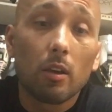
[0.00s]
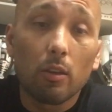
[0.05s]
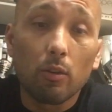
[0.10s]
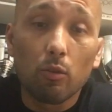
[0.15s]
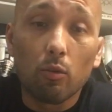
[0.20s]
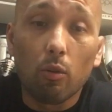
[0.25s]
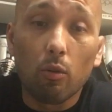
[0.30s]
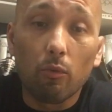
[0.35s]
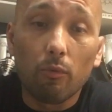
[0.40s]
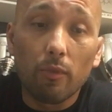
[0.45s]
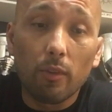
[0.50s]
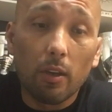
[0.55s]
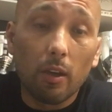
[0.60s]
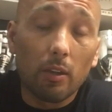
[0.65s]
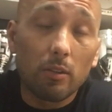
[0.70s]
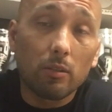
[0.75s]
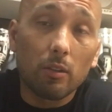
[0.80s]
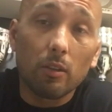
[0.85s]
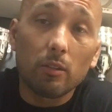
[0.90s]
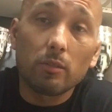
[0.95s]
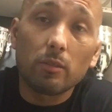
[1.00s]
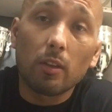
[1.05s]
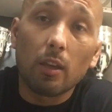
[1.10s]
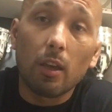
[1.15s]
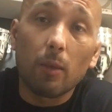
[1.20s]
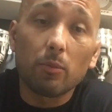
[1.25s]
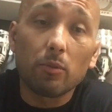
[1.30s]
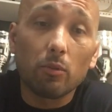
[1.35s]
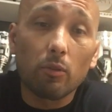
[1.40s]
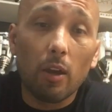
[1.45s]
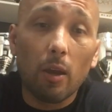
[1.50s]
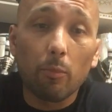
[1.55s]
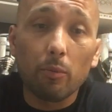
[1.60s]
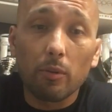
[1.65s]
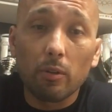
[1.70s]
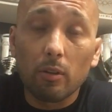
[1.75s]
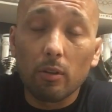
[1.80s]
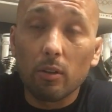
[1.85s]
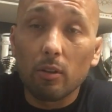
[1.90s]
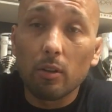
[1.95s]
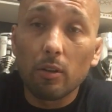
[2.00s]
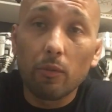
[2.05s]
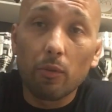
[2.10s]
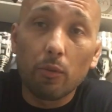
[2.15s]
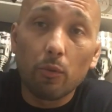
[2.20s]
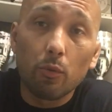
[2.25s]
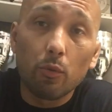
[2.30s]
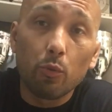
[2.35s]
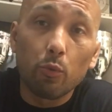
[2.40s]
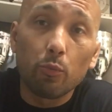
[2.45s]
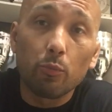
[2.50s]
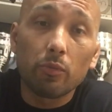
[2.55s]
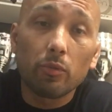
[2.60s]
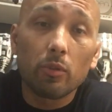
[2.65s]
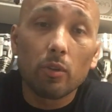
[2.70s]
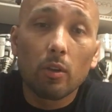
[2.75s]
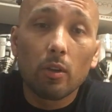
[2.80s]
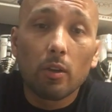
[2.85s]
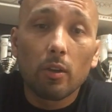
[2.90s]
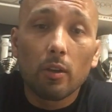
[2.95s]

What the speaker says: you know, VHS tapes, grappling in the living rooms,